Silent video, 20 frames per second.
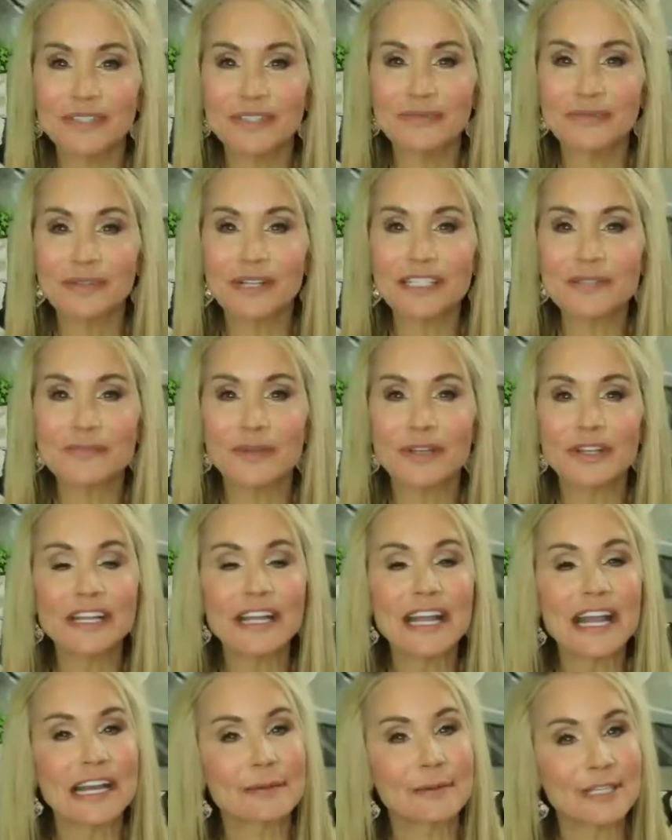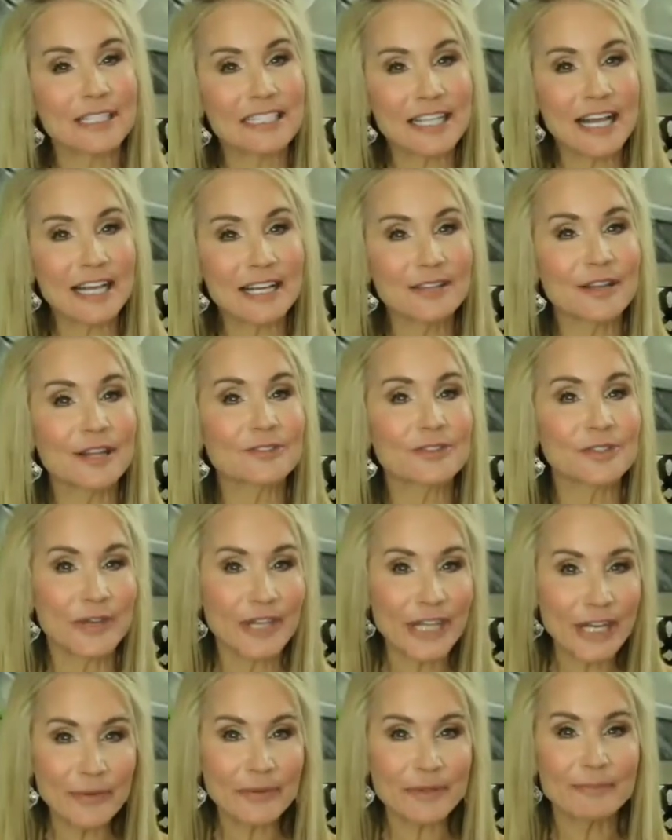50 Plus Beauty, and I'm excited that you're
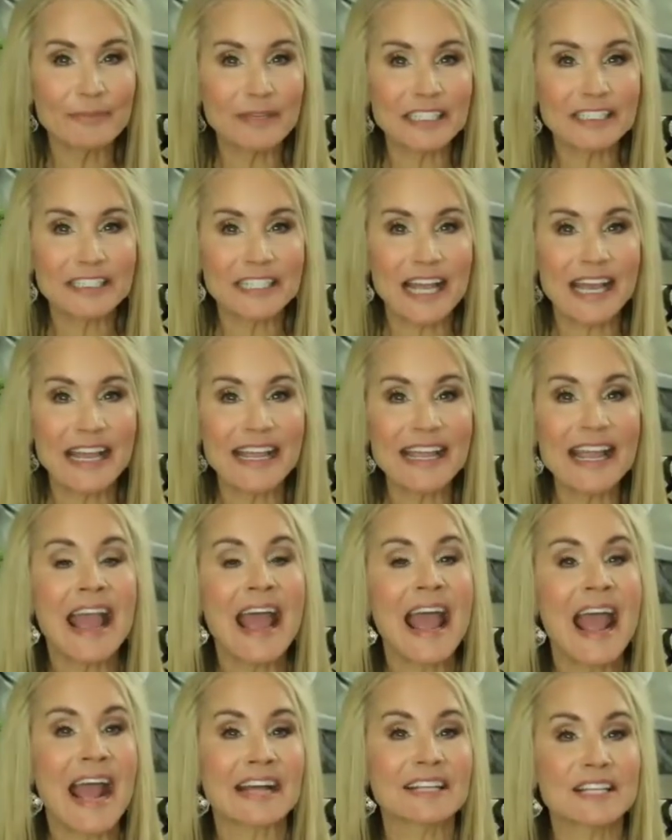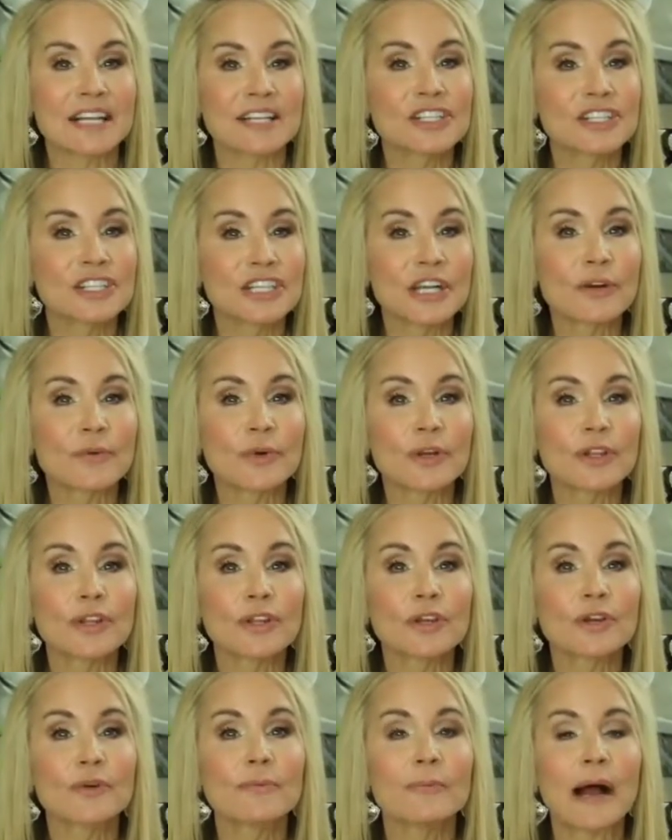here with me today as I share with
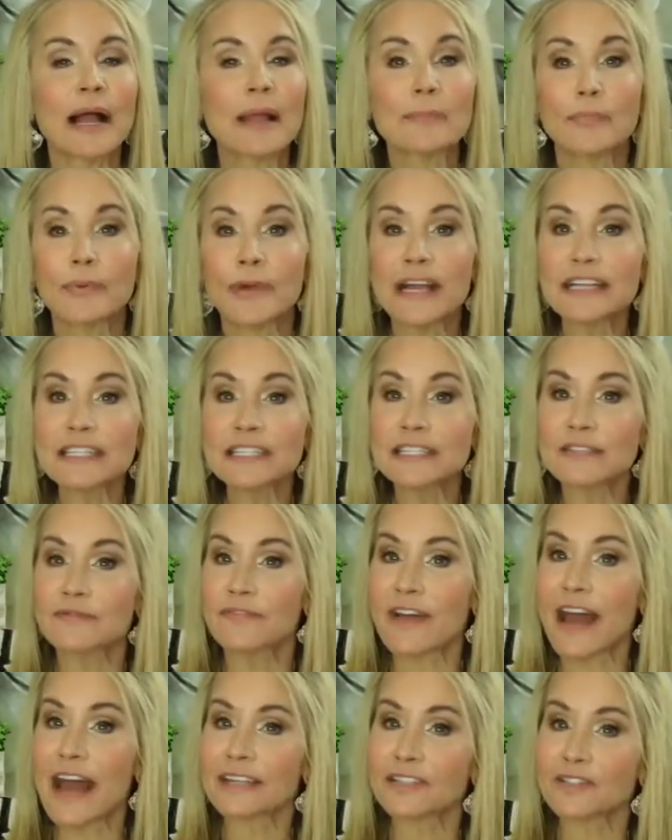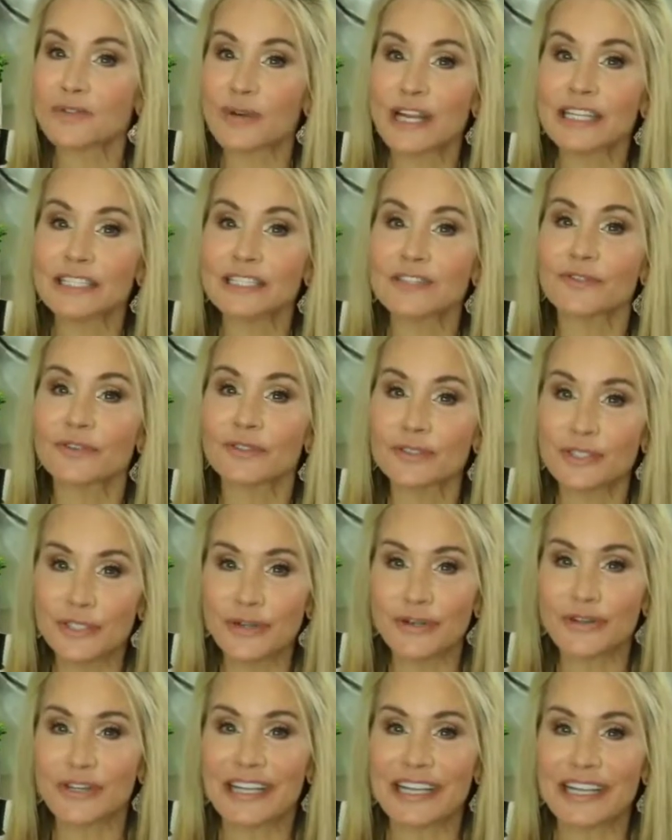you my breast fat transfer
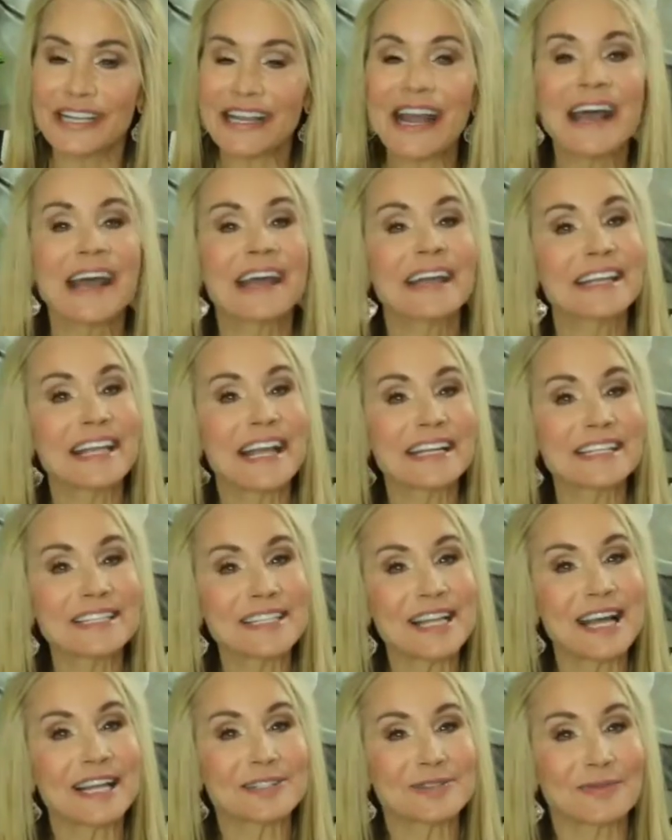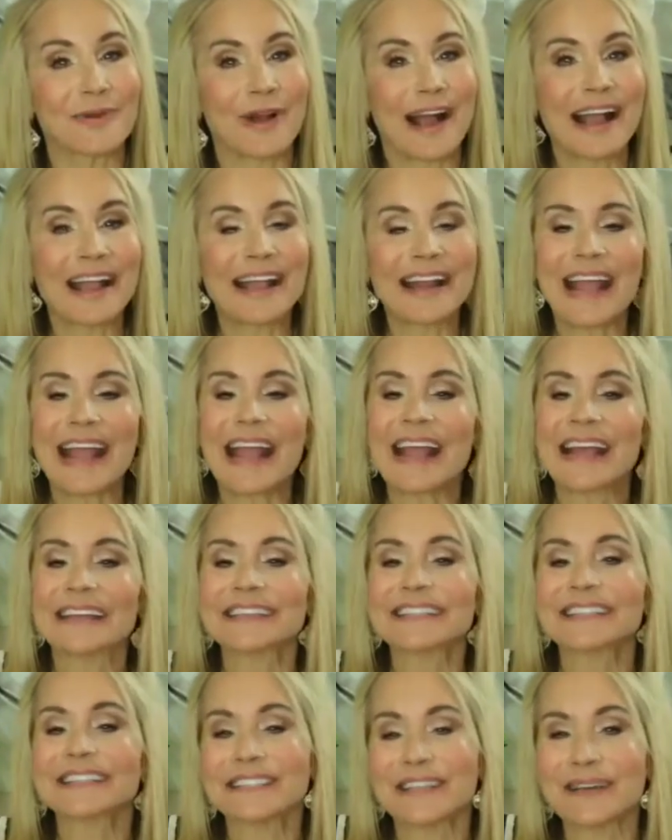journey. Yes, that's right,
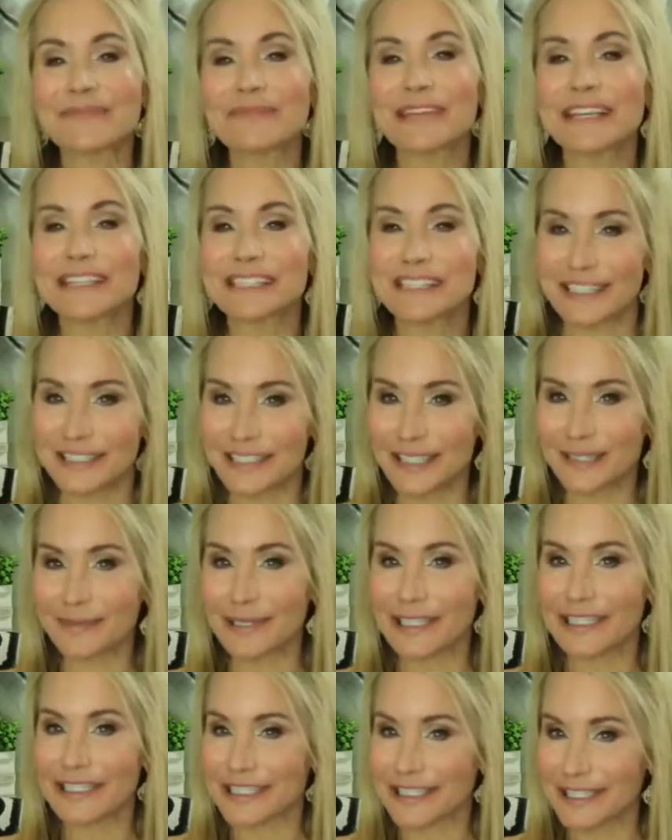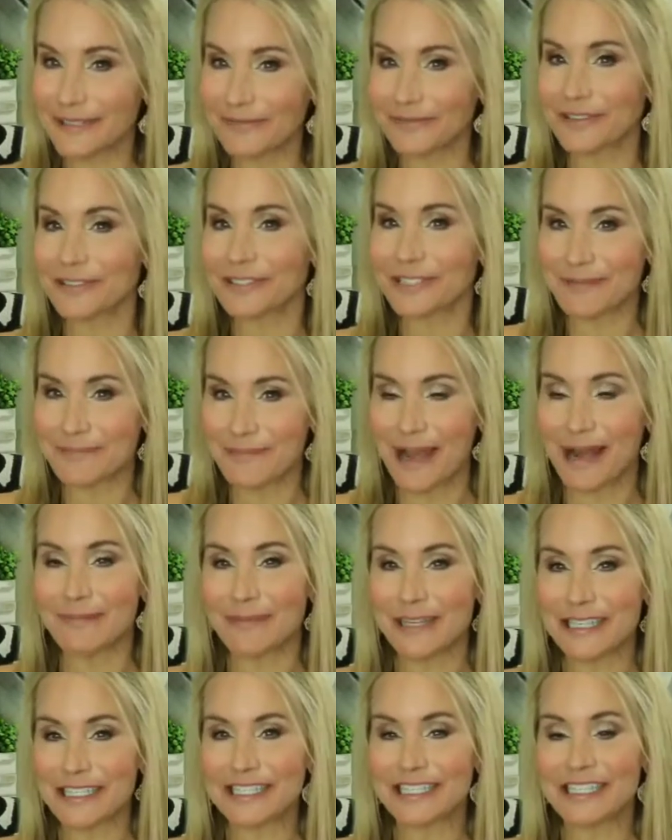and something's a little bit different about
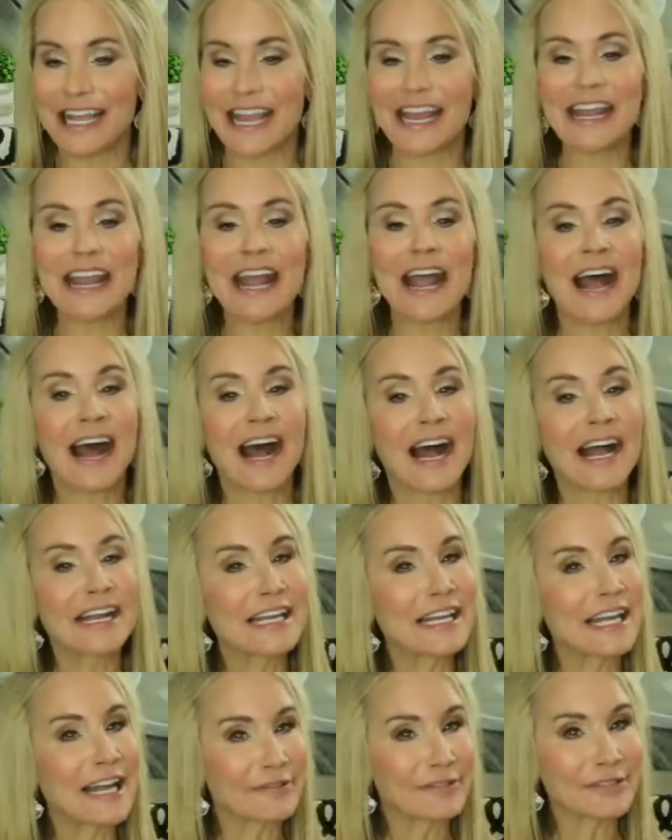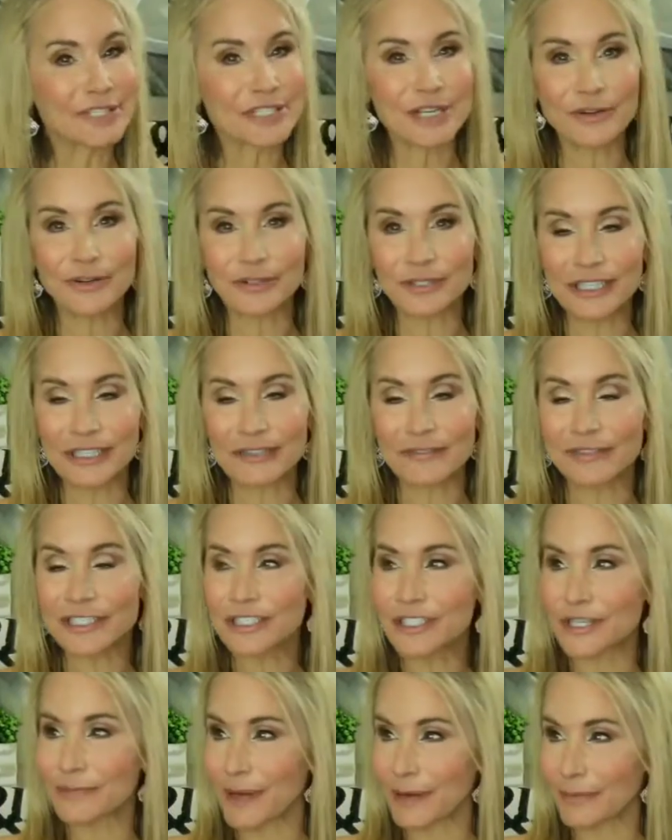me today. I never show
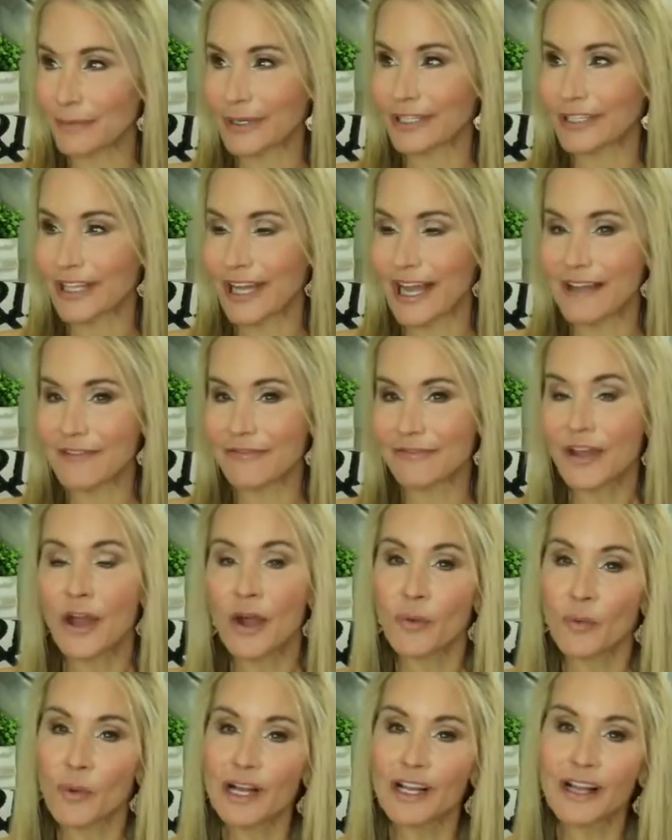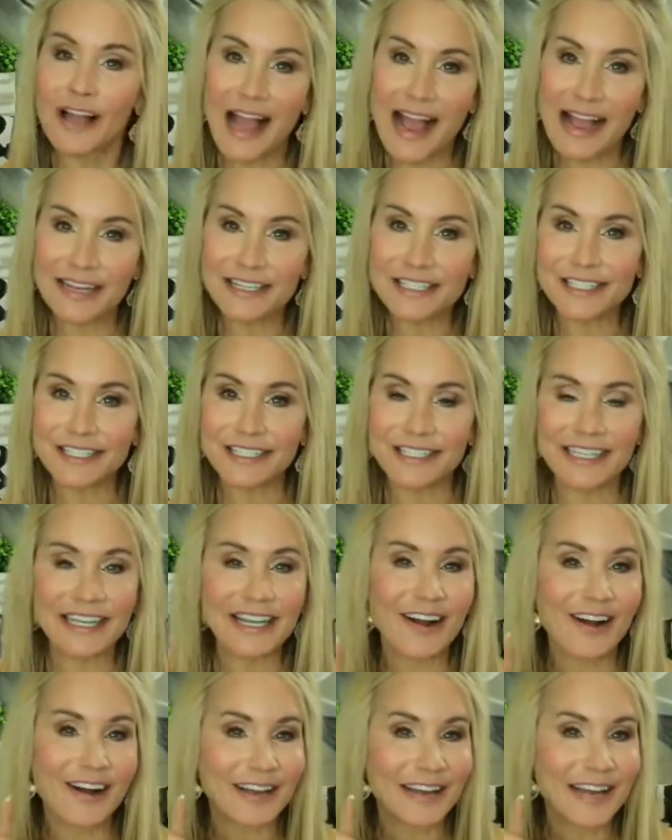cleavage in my real life. Well,
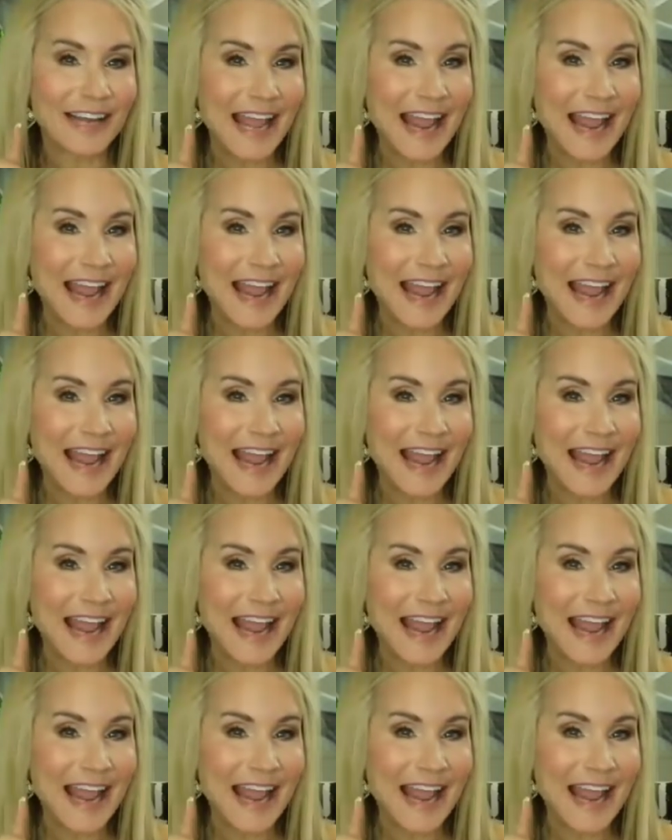actually, on